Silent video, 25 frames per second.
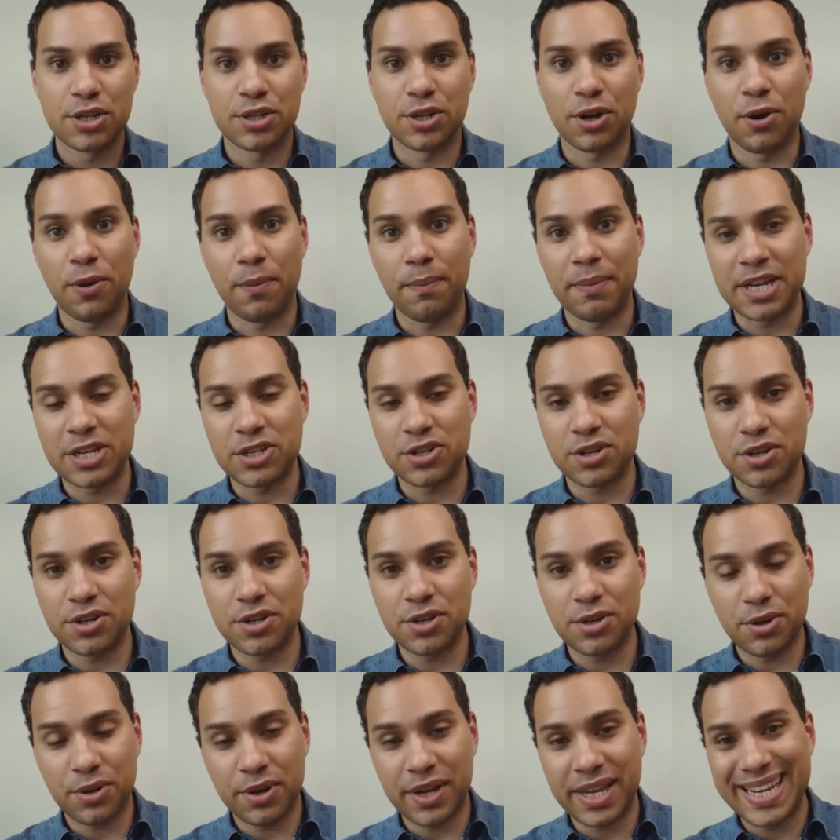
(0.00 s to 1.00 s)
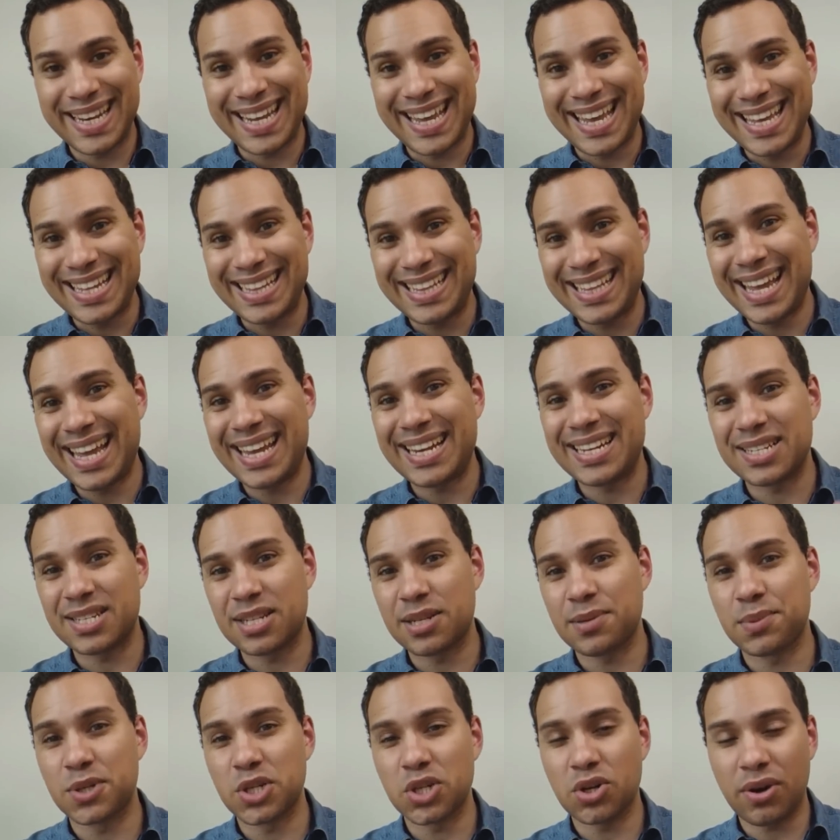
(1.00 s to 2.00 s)
So make sure you go ahead and hit that
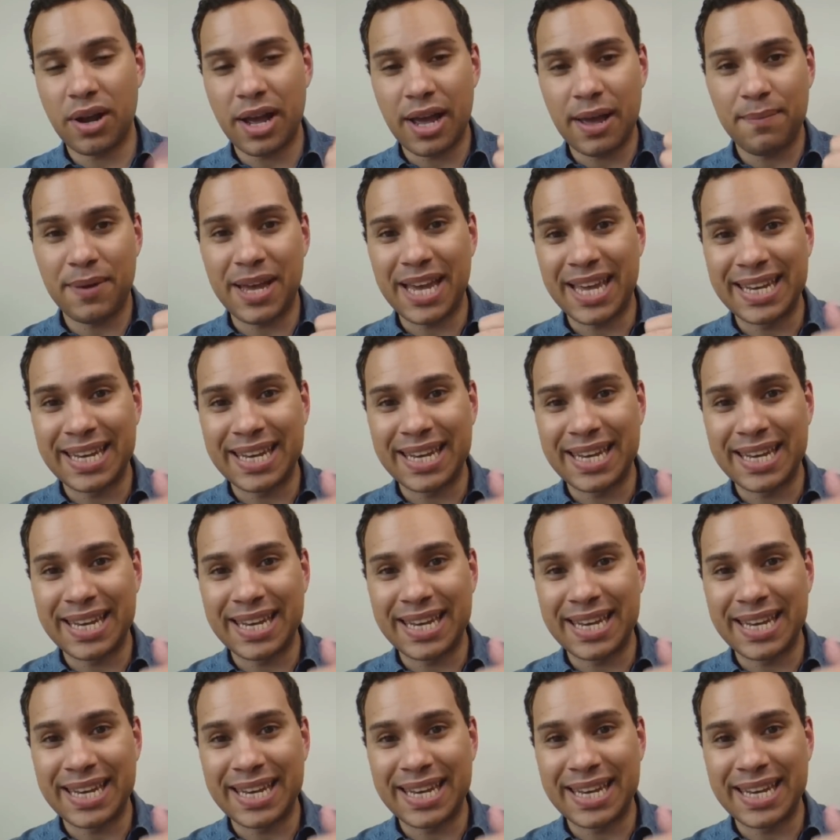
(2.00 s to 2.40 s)
subscribe